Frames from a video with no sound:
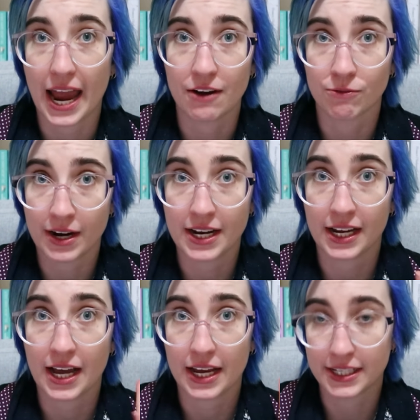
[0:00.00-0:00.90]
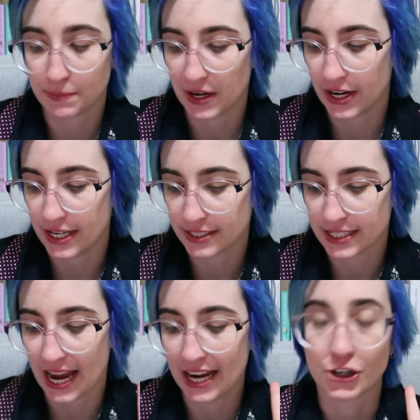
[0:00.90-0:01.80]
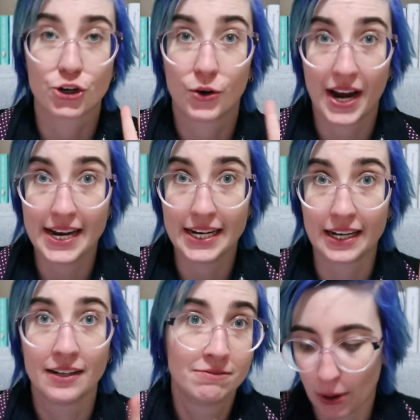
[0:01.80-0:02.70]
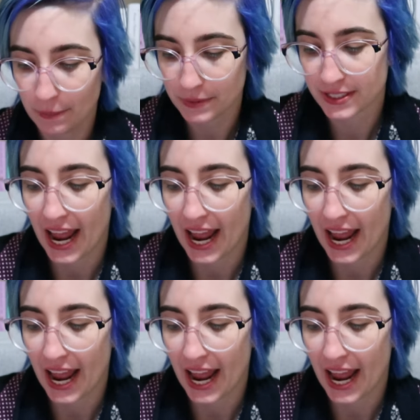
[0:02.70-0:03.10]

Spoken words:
a reading experience and creating prompts.